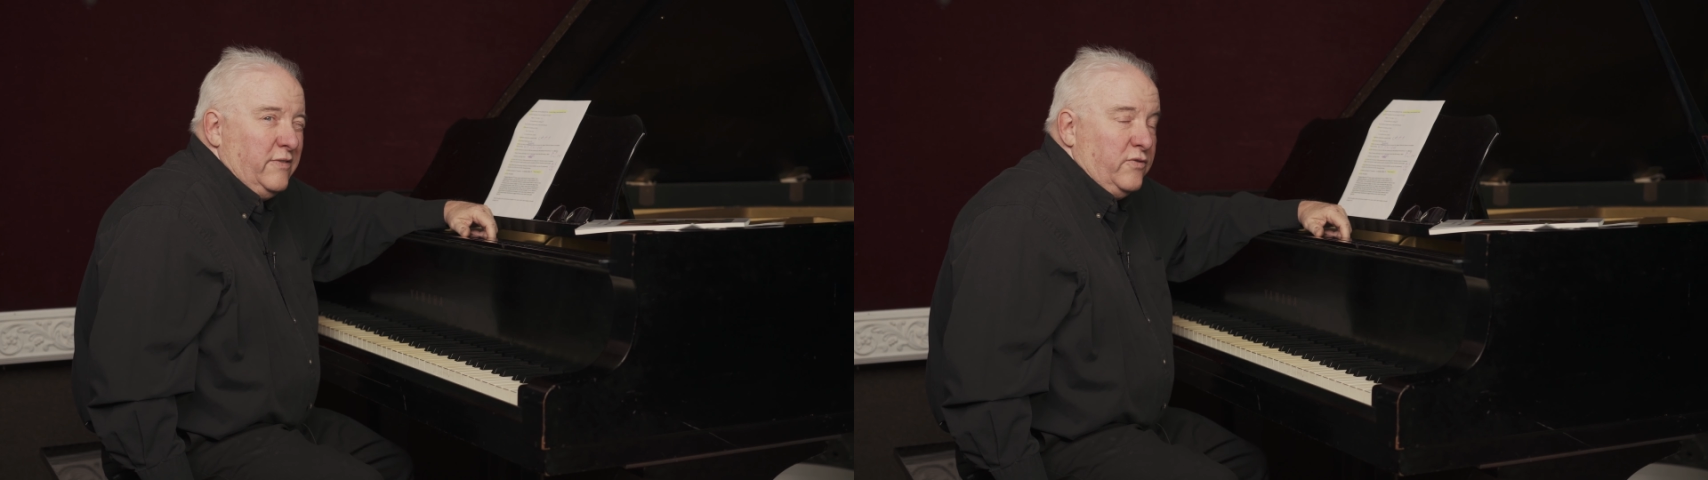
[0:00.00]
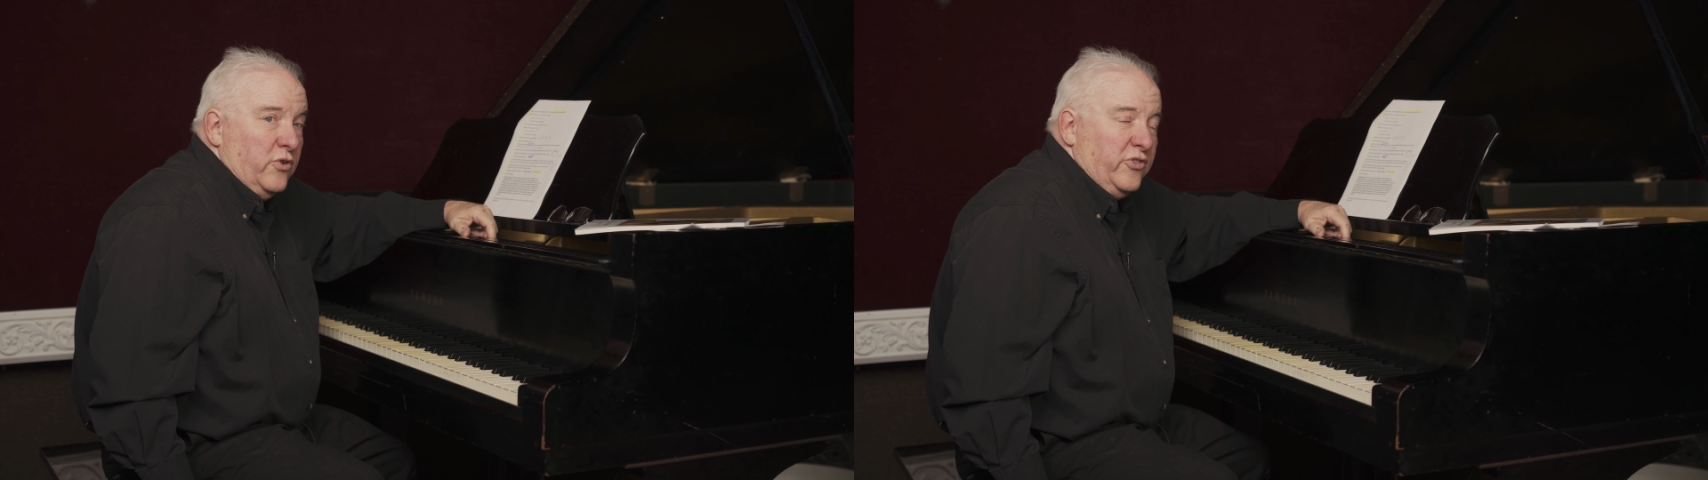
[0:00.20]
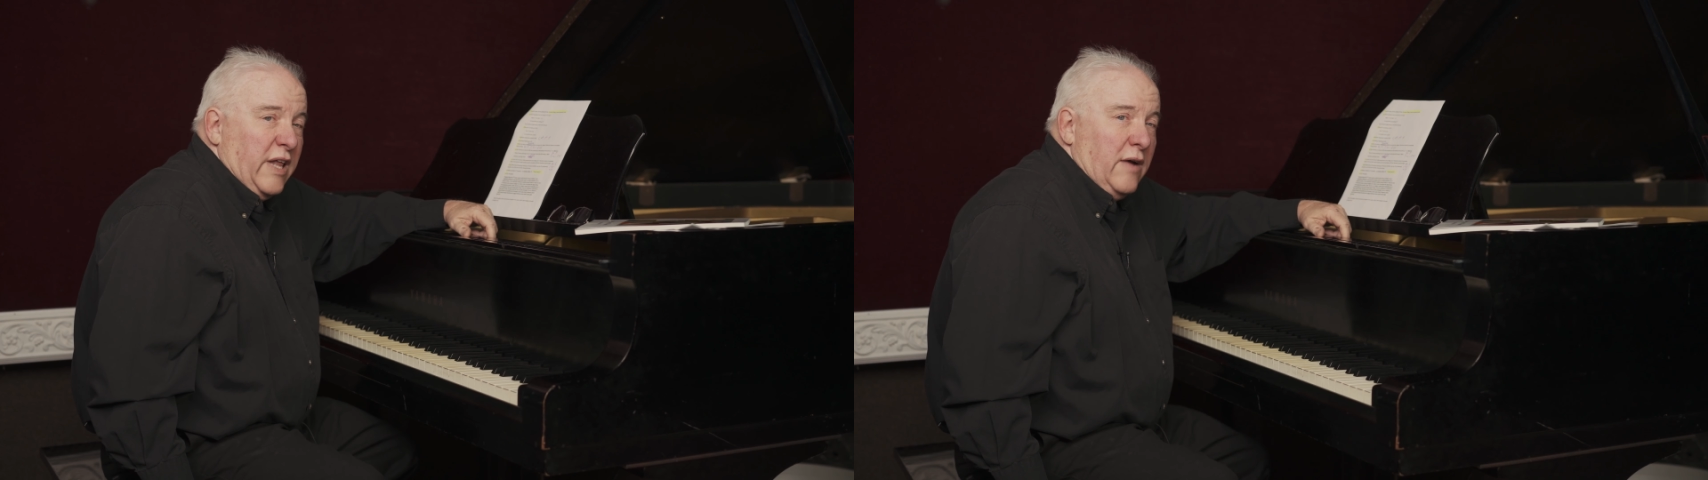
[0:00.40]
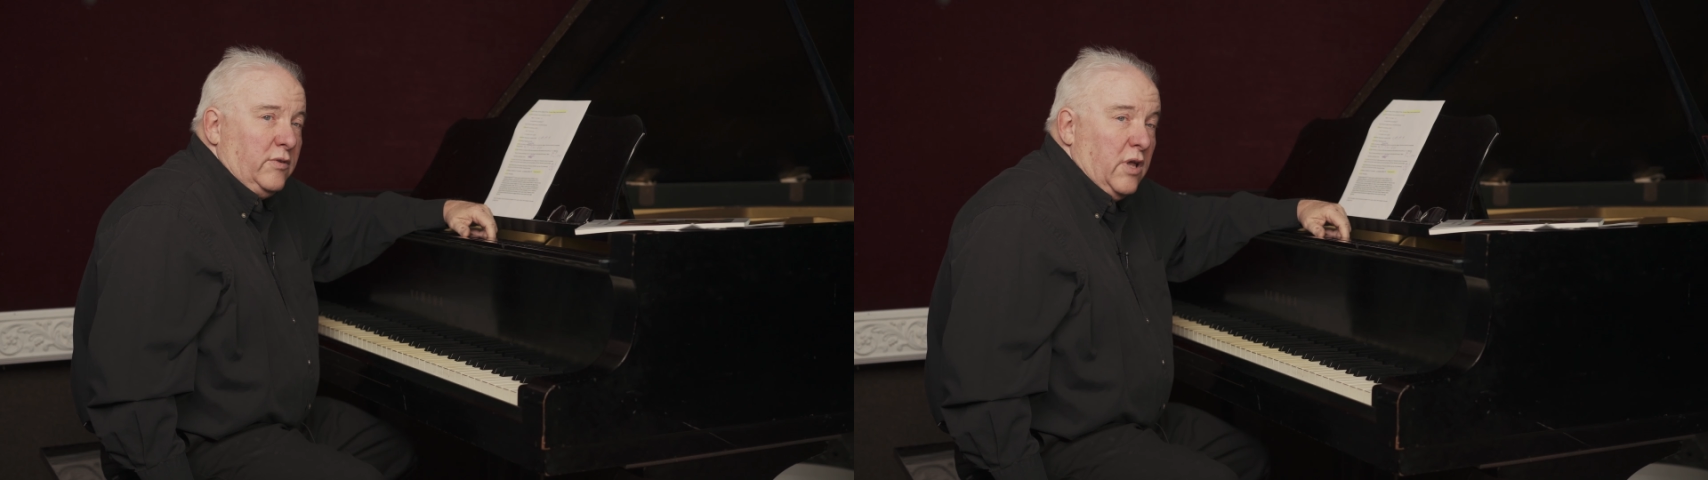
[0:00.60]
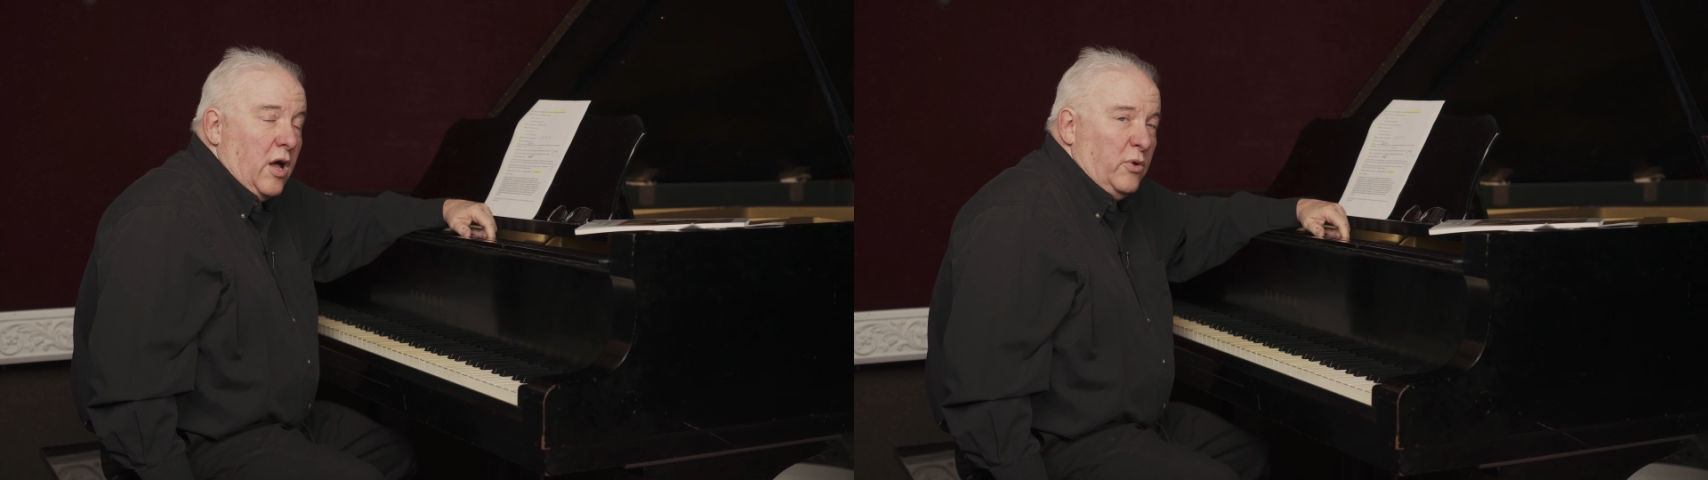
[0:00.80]
first
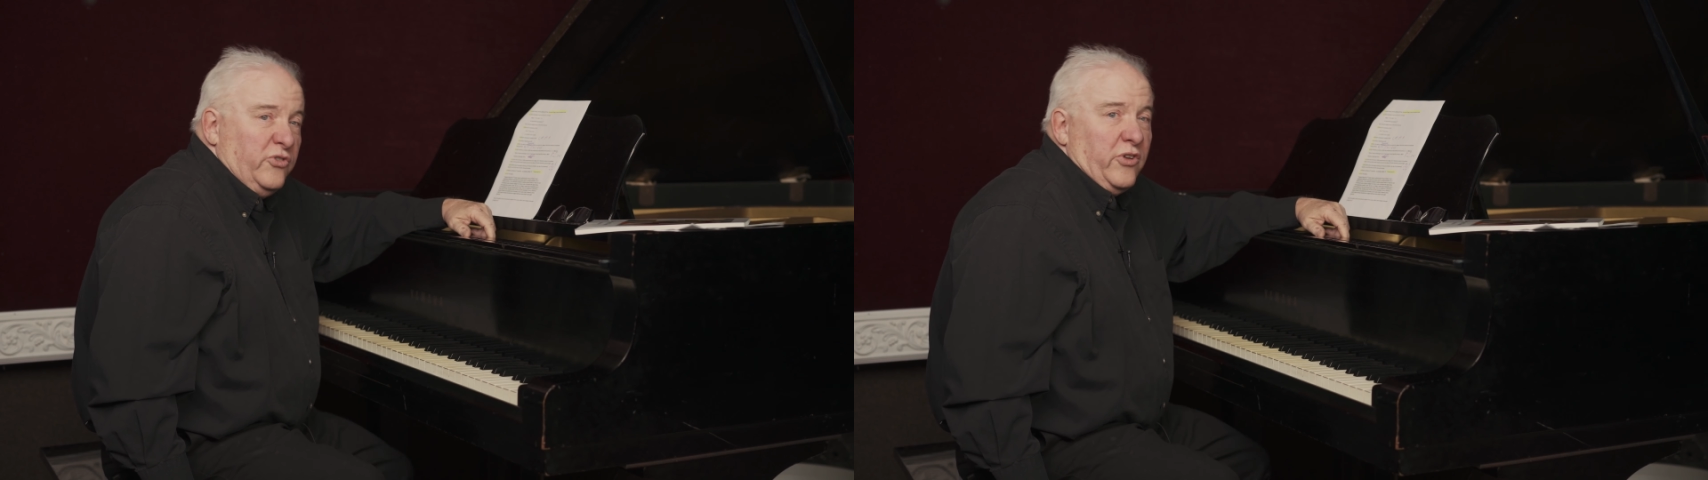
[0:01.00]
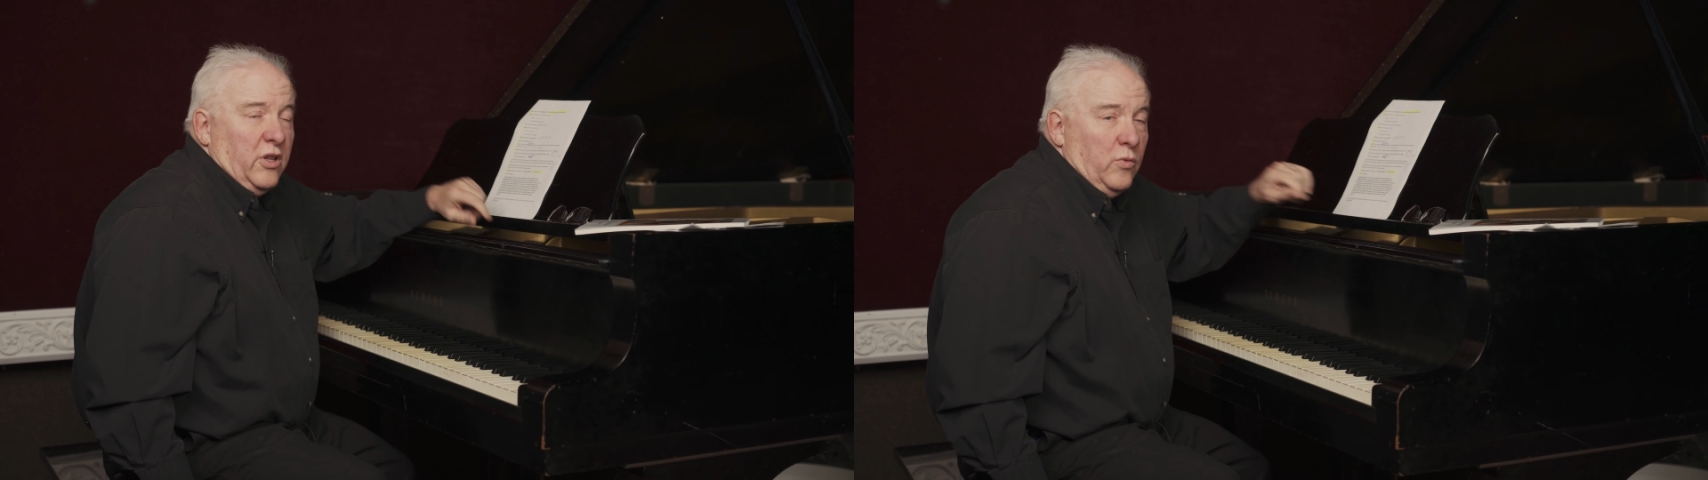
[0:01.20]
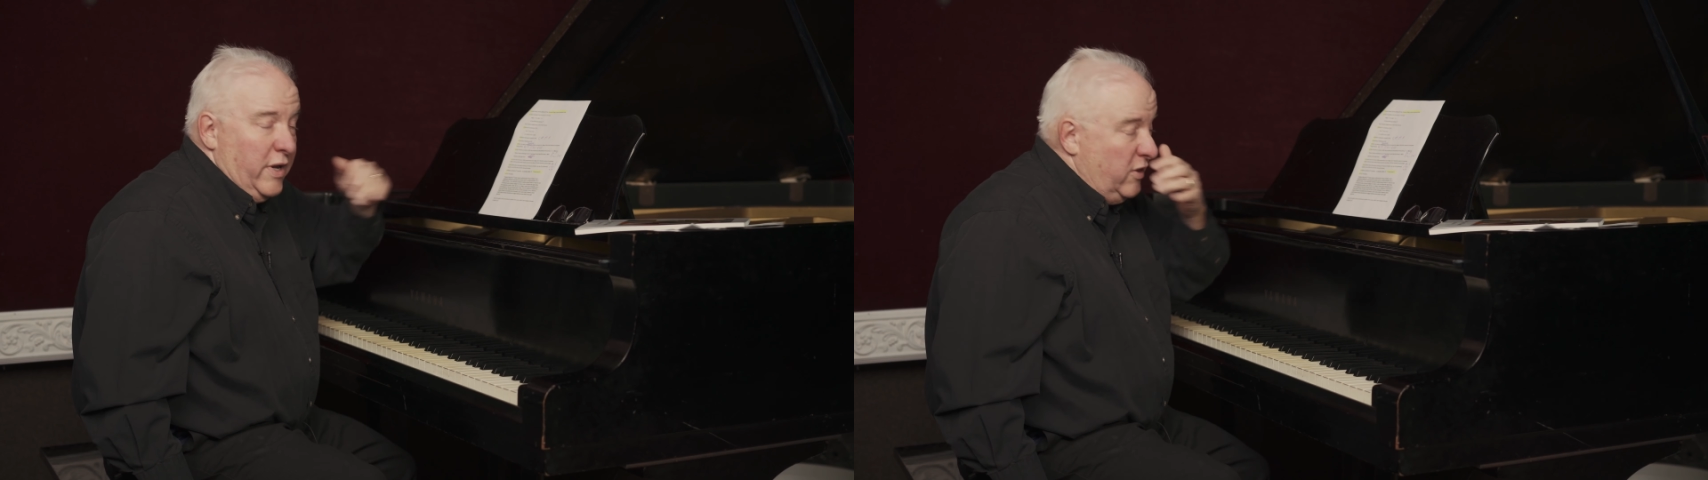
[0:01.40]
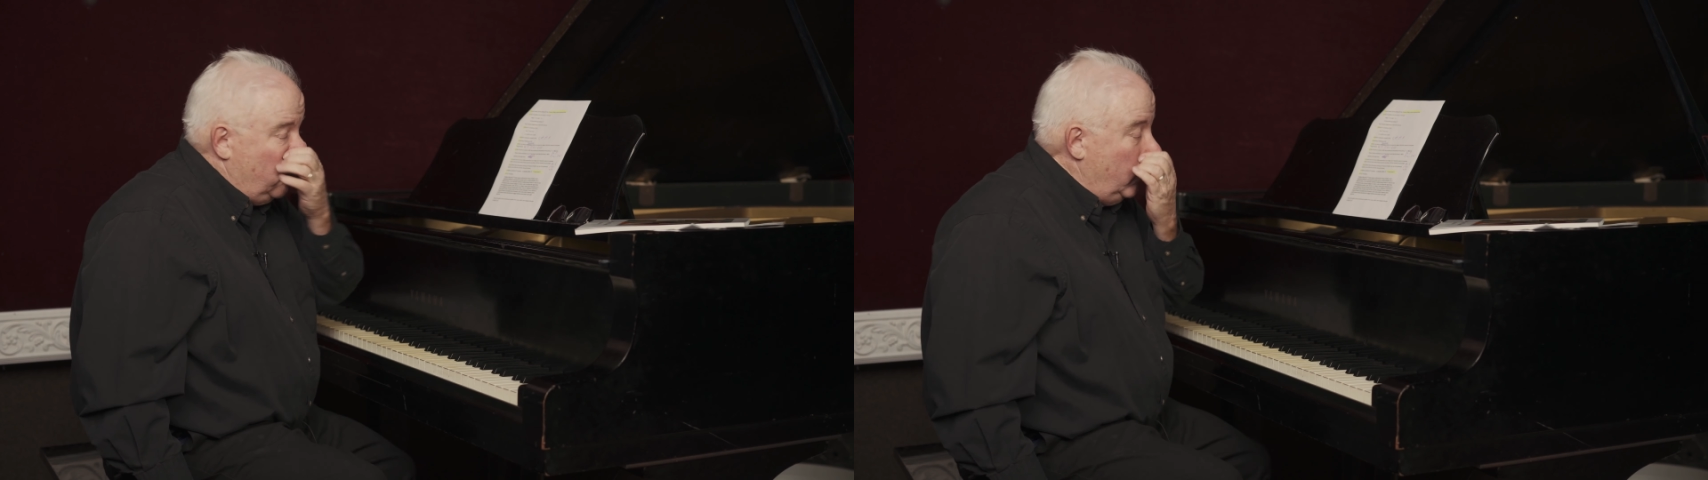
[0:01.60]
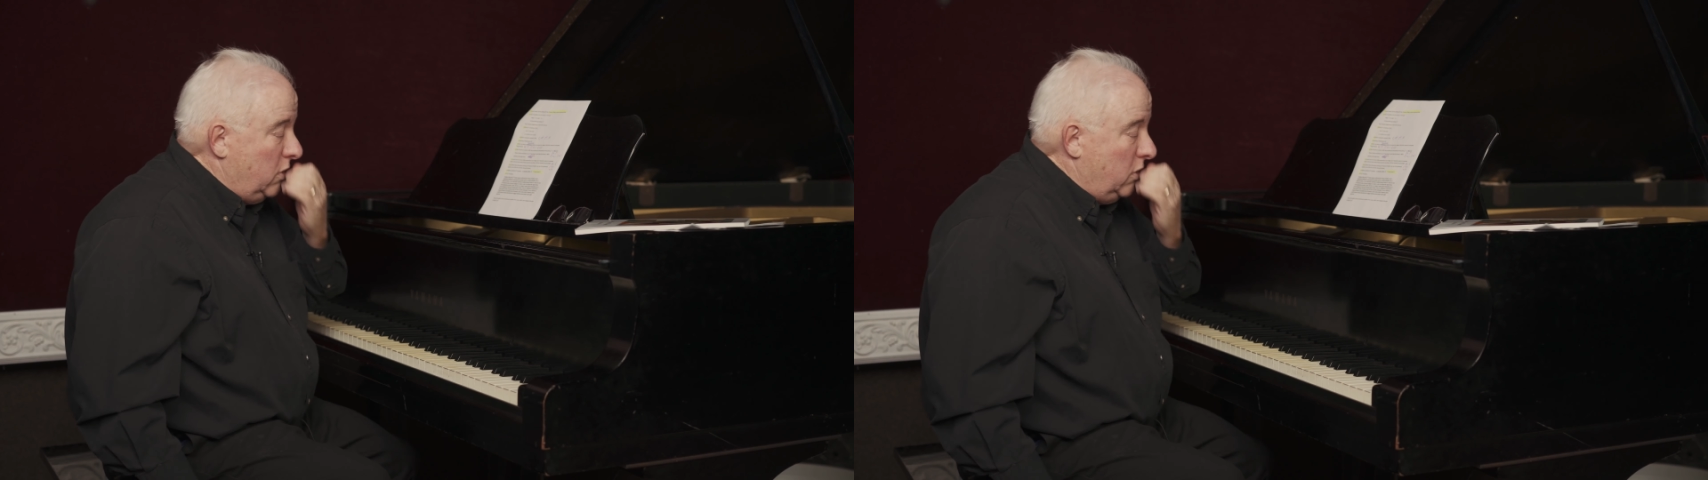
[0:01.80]
level almost all the way through.